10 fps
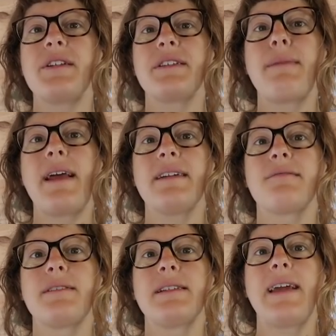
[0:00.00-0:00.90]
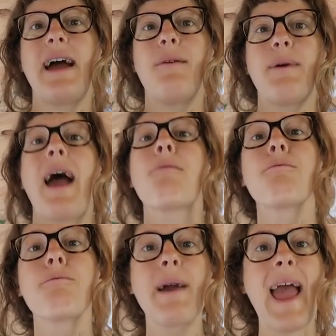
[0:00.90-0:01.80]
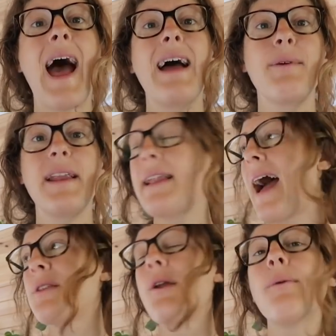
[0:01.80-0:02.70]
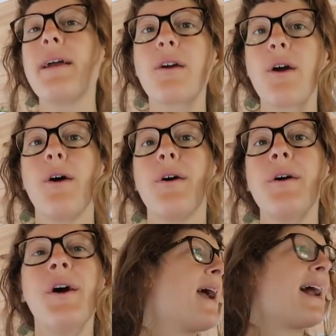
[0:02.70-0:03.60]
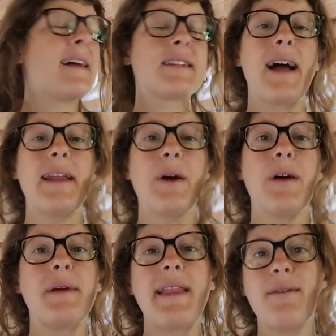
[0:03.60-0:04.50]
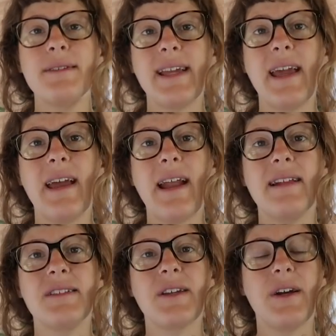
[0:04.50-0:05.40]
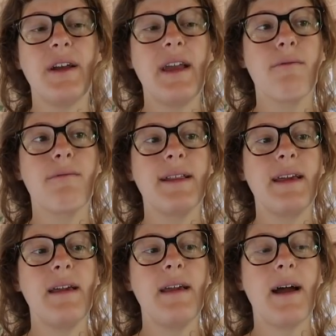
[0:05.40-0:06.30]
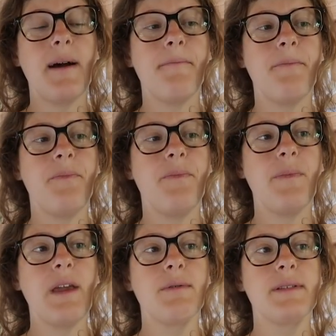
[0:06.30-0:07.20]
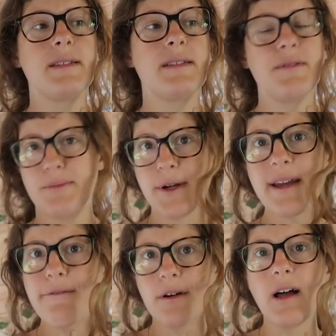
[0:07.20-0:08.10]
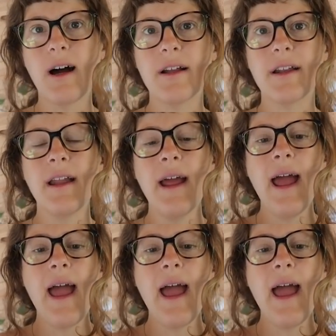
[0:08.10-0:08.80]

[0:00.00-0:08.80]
it just made us really we have we had we had nowhere to go we had our tiny home and that was it and so it really um it was it was pretty full on